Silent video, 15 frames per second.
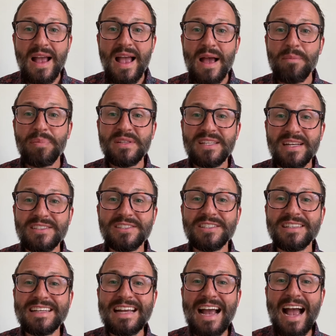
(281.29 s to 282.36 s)
and
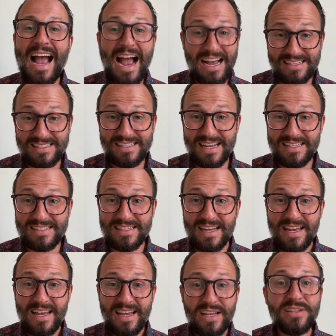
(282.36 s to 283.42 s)
potentially
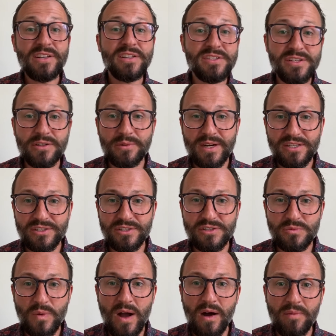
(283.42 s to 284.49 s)
assets into consideration
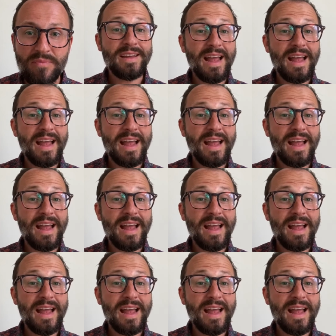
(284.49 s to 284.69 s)
as well.